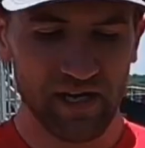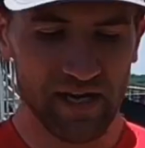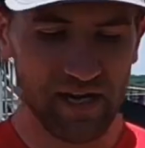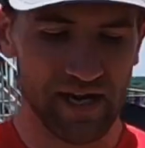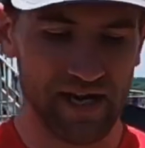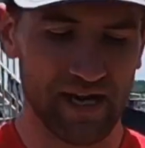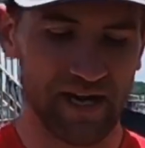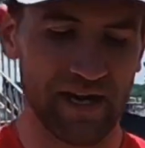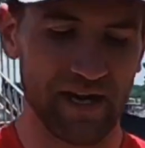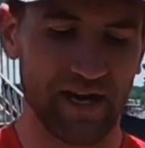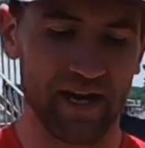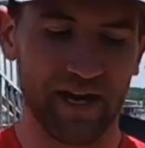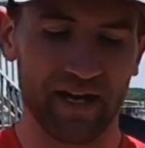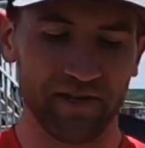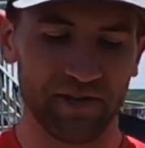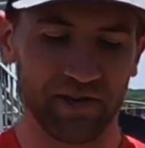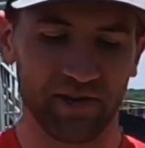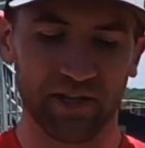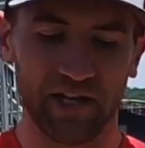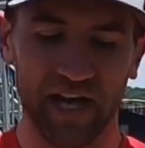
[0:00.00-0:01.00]

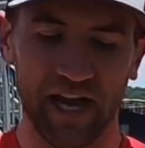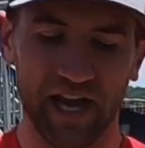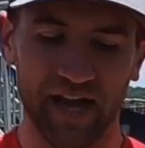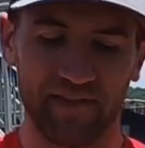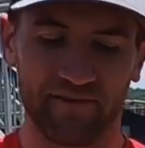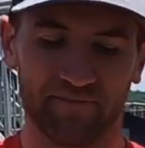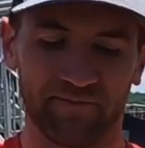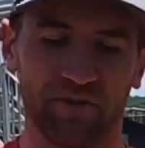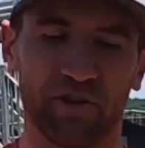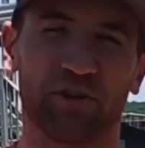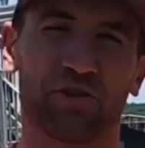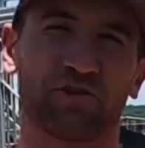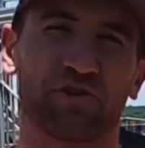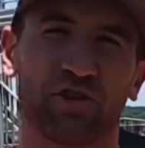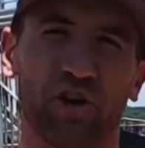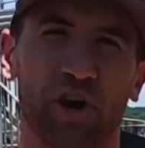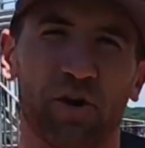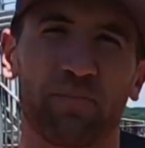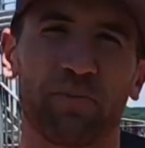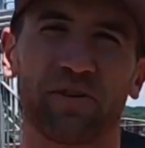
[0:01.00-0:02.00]
And you're gonna have,
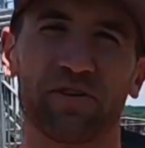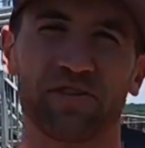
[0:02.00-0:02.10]
sharper